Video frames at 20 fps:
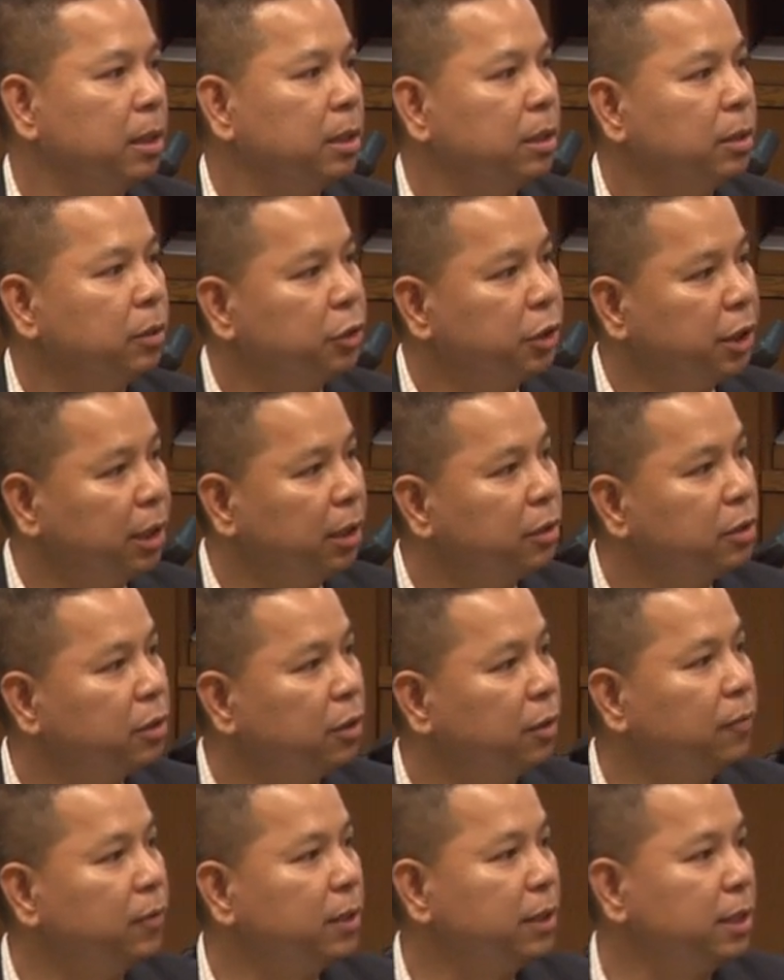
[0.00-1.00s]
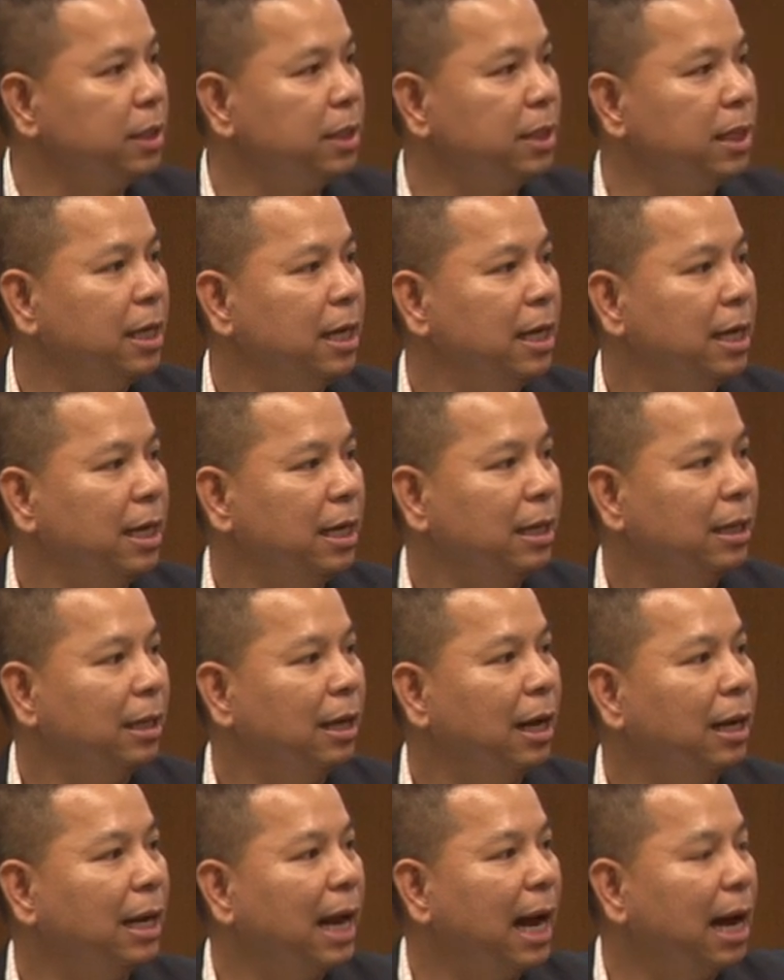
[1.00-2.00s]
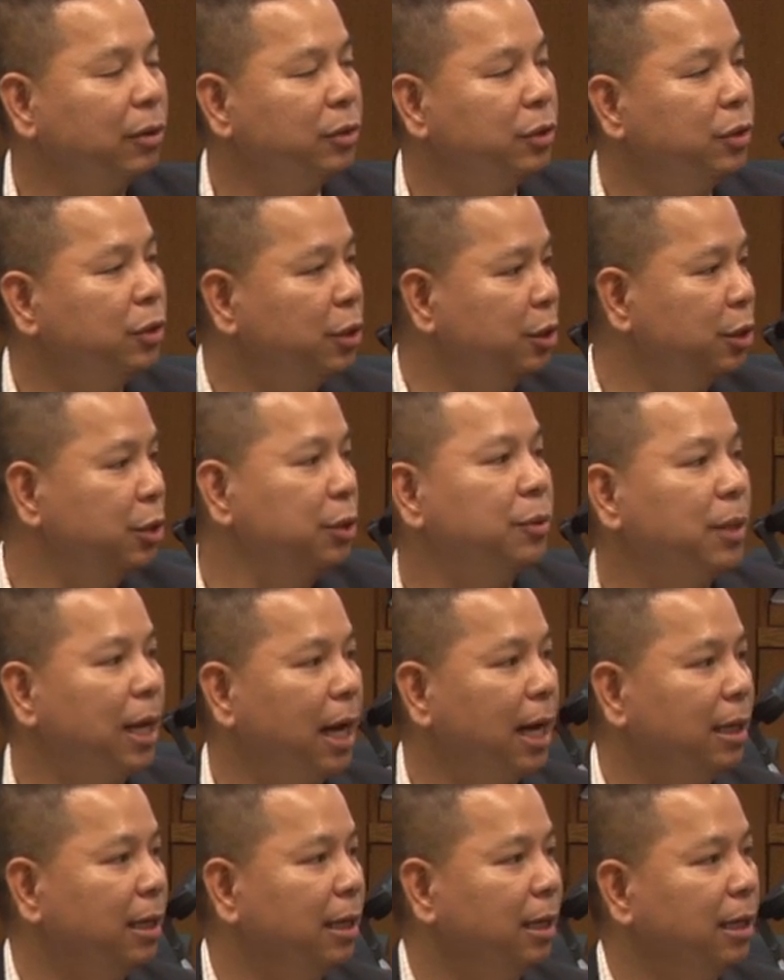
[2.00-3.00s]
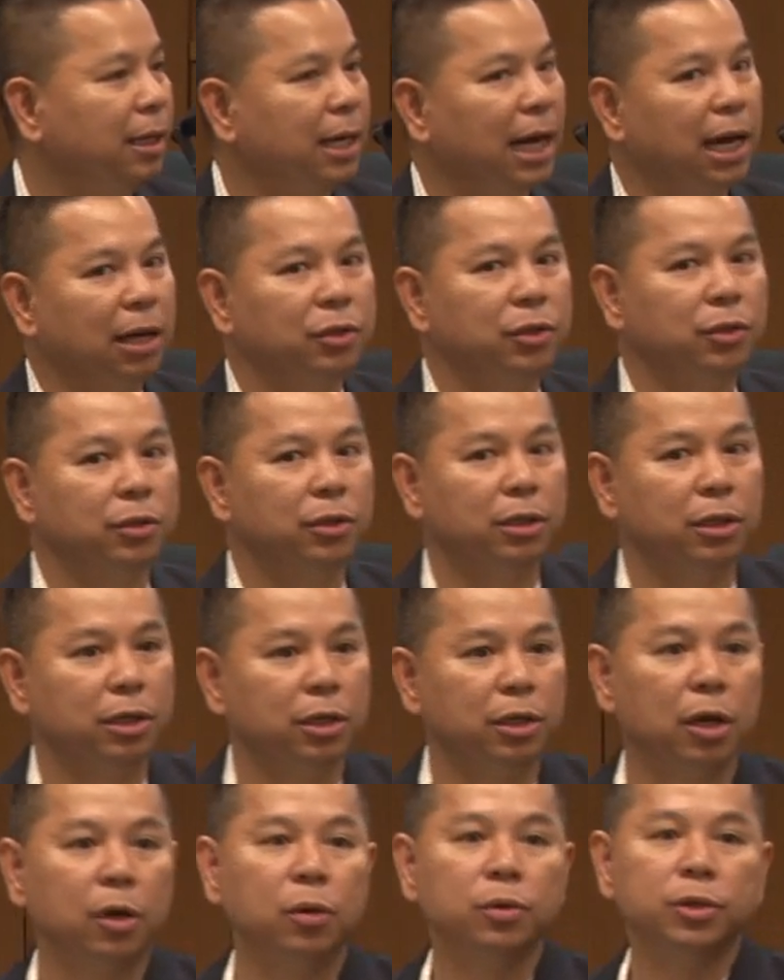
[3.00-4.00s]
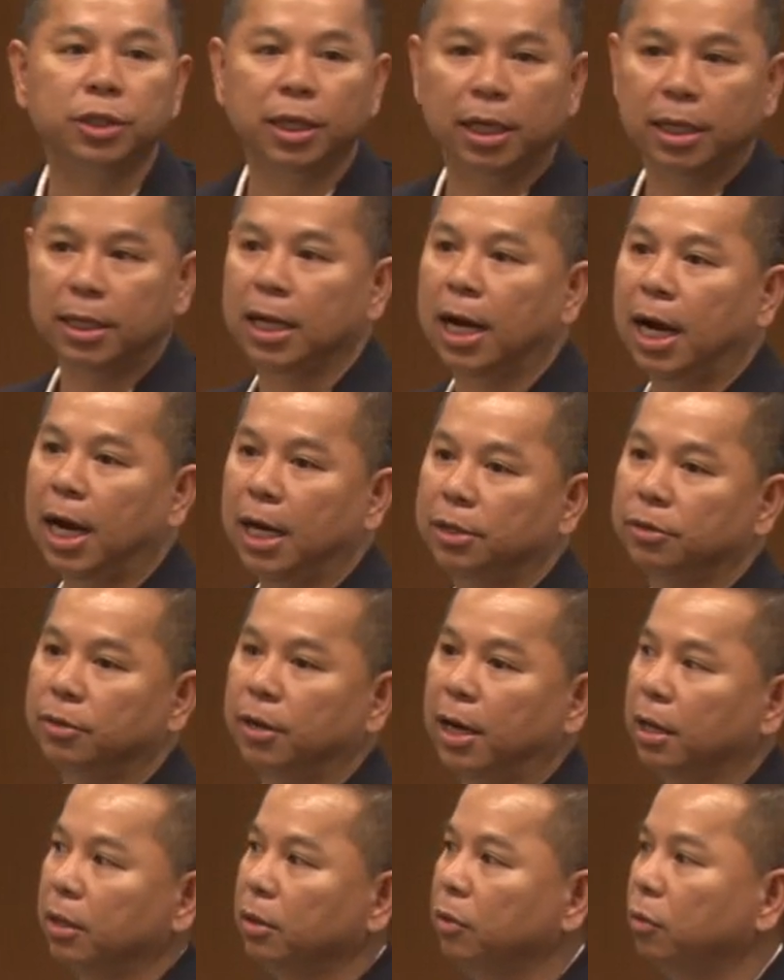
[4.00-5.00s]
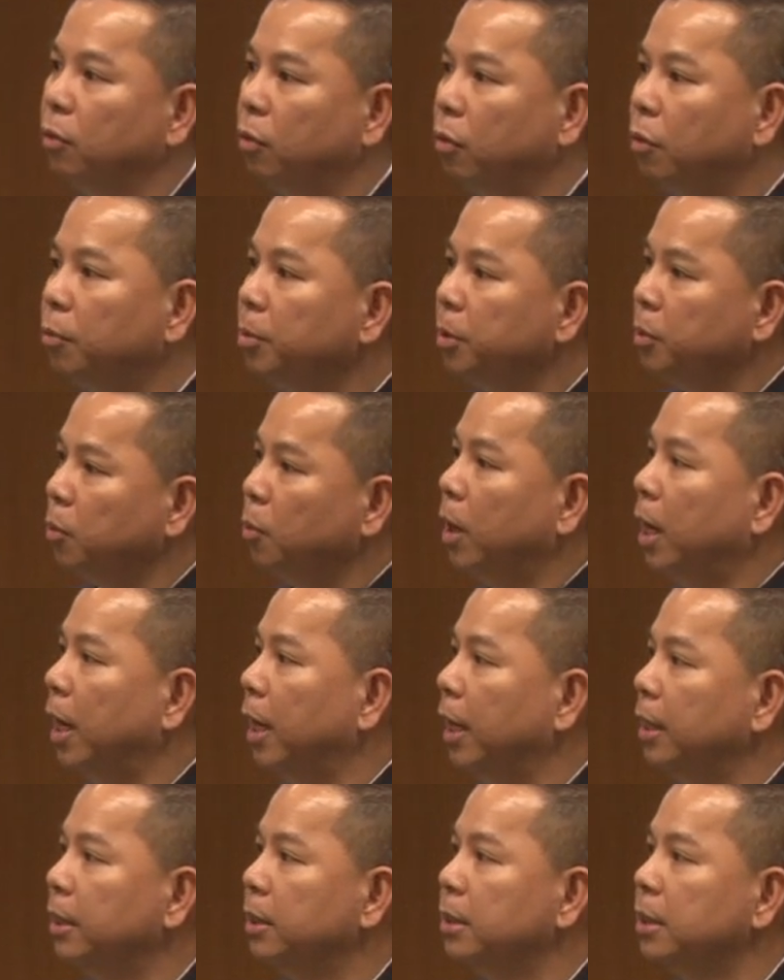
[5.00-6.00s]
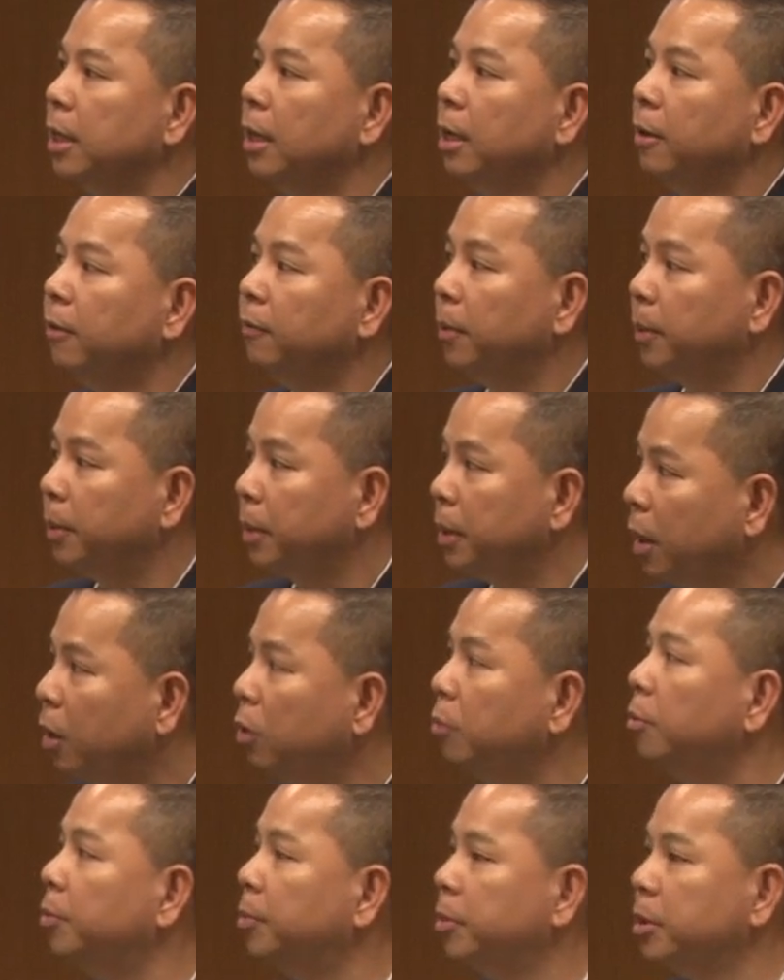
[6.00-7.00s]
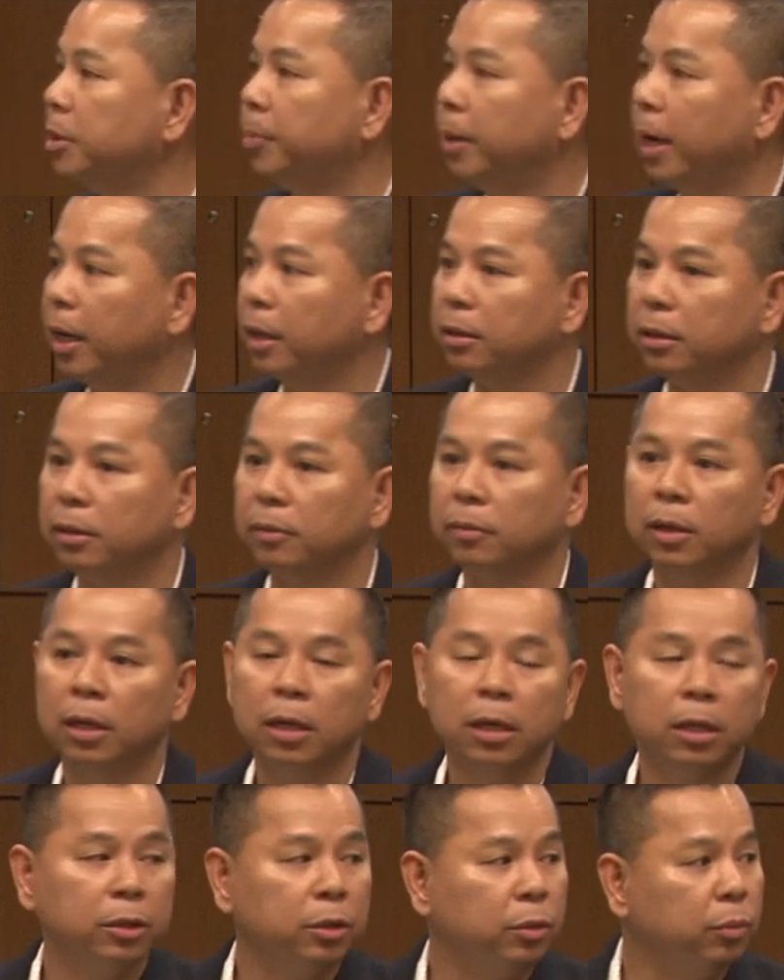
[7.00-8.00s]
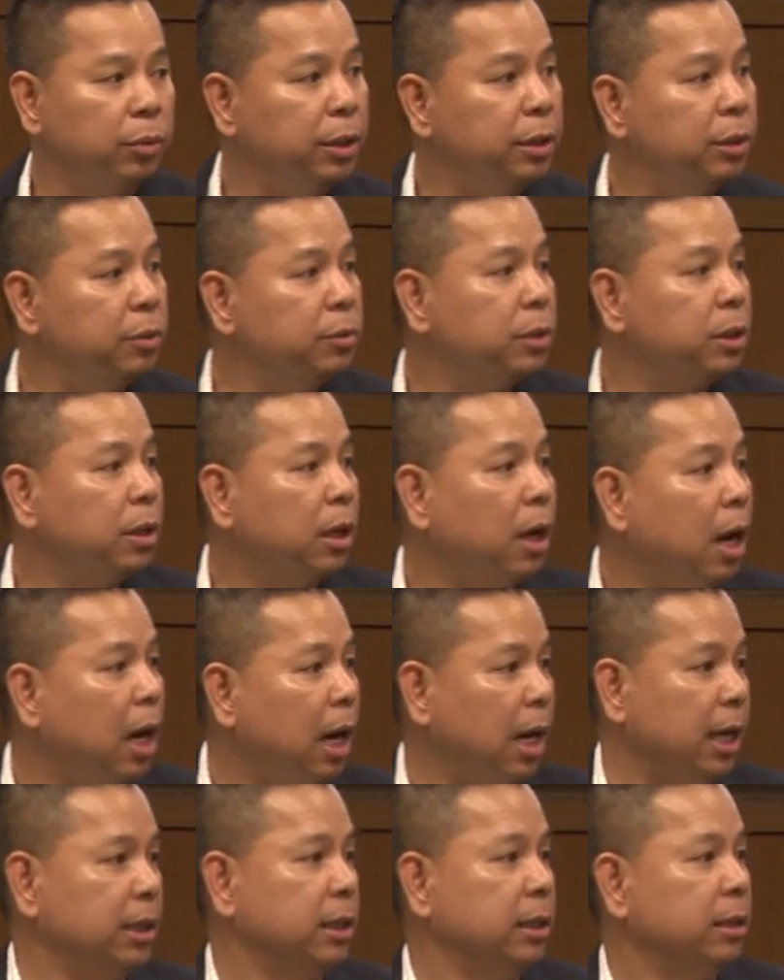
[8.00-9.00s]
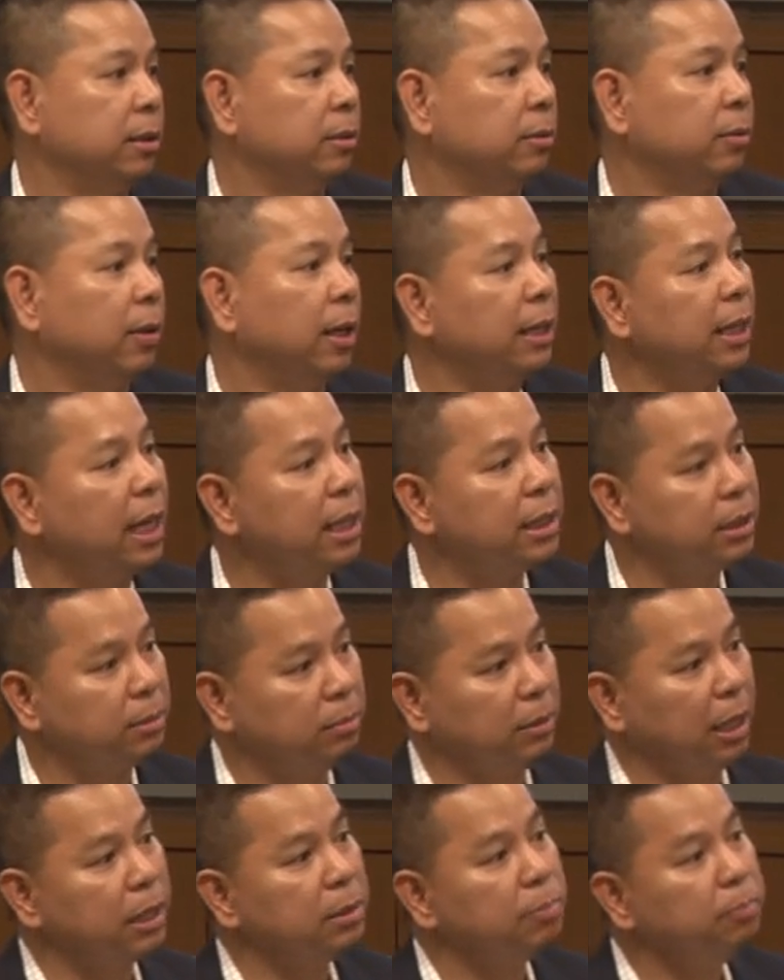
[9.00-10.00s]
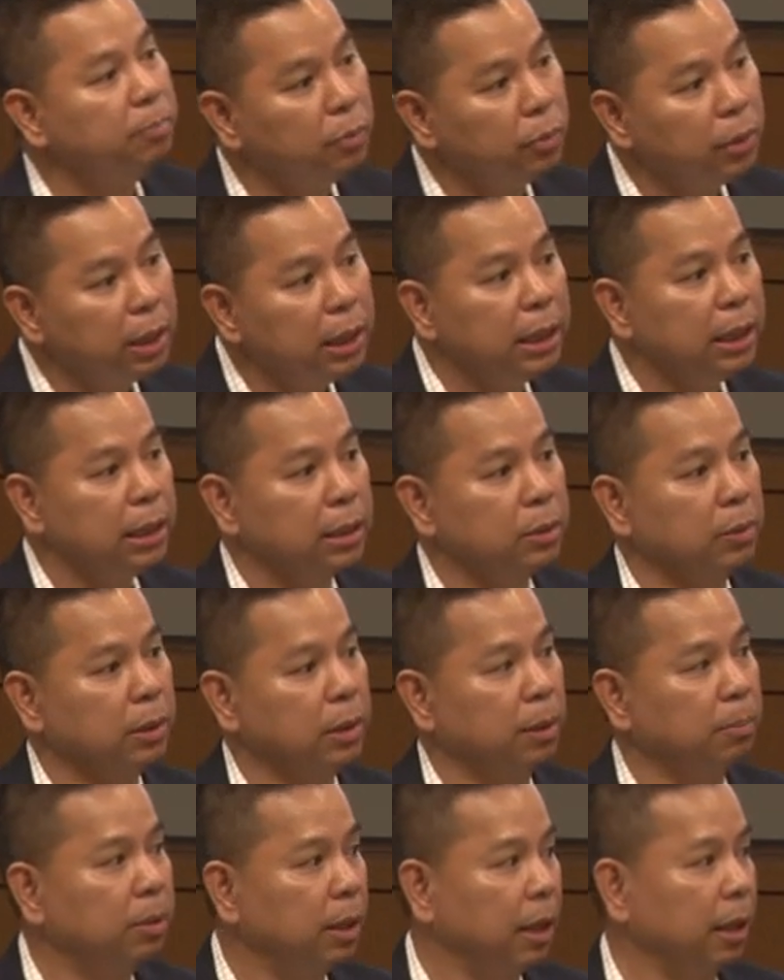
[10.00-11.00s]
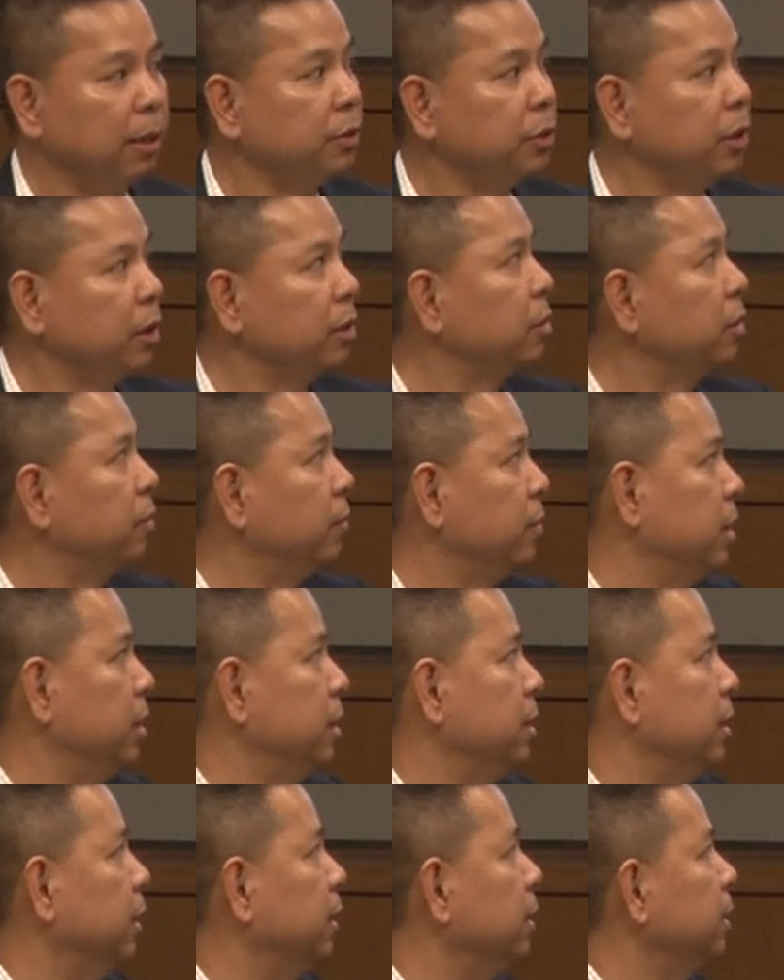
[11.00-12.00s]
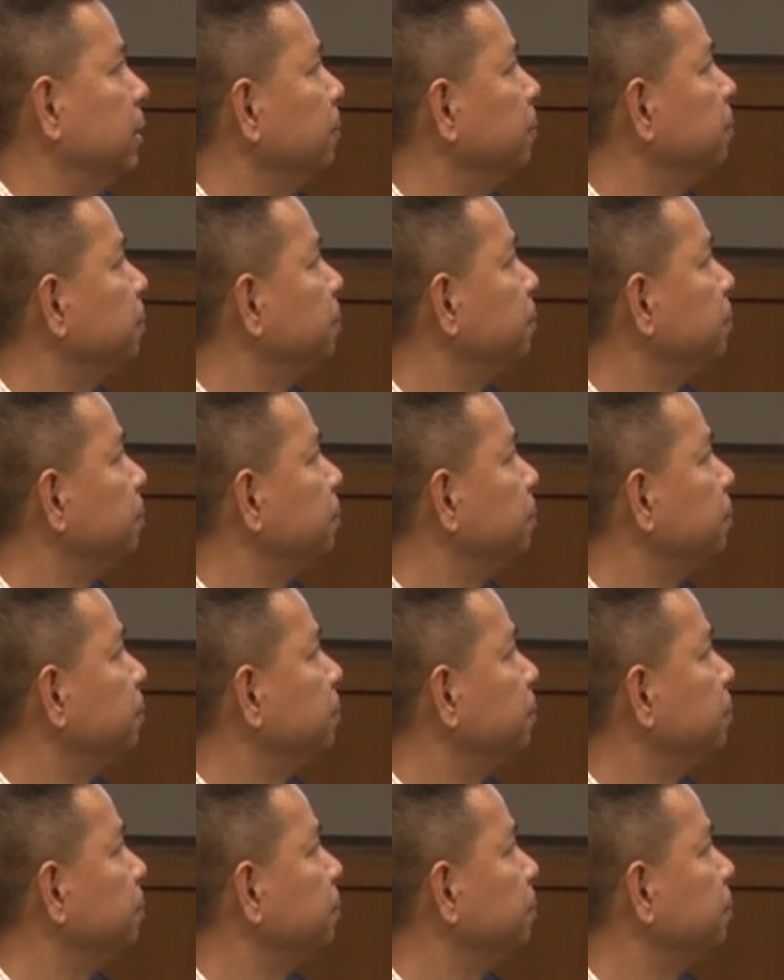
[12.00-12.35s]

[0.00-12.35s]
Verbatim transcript: So share services allows you to do that. It allows you to negotiate contract corporate-wise from a global perspective to reduce costs right? And that's, that's really is what the play of shared services is.